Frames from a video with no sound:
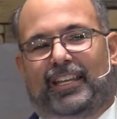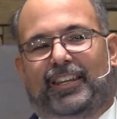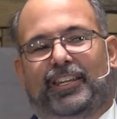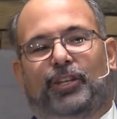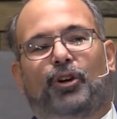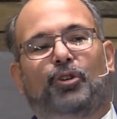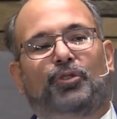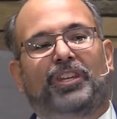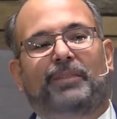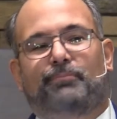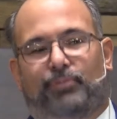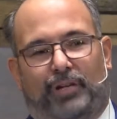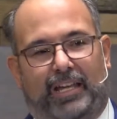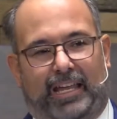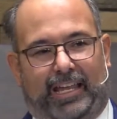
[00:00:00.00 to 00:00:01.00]
the only
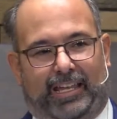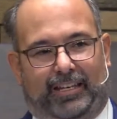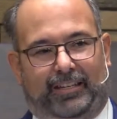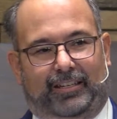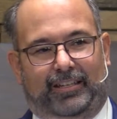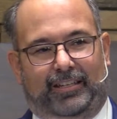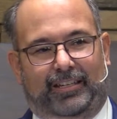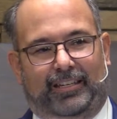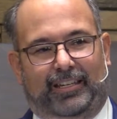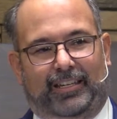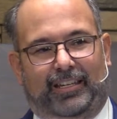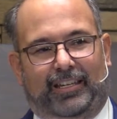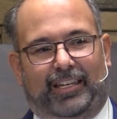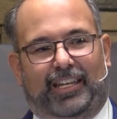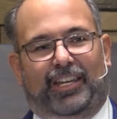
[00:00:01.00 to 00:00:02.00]
bread
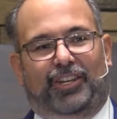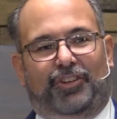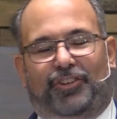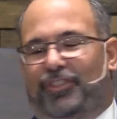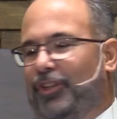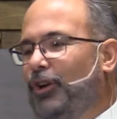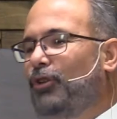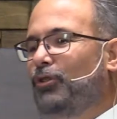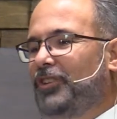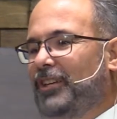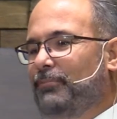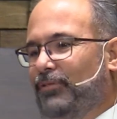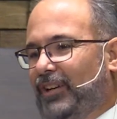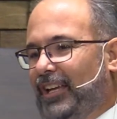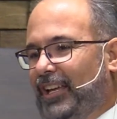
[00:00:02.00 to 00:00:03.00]
is the holy
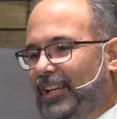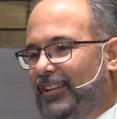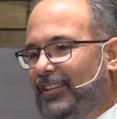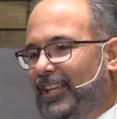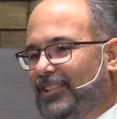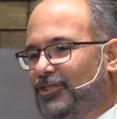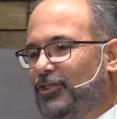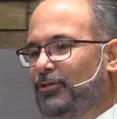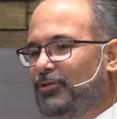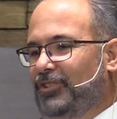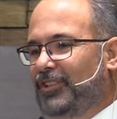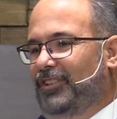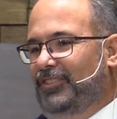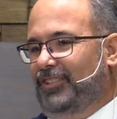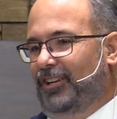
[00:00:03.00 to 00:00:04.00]
bread that's used
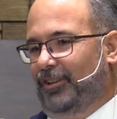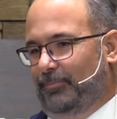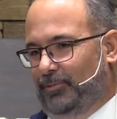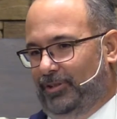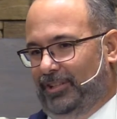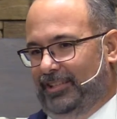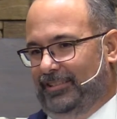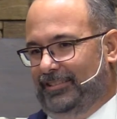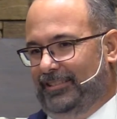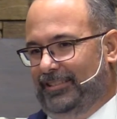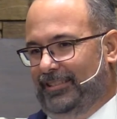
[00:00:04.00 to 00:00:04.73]
in the ceremonies.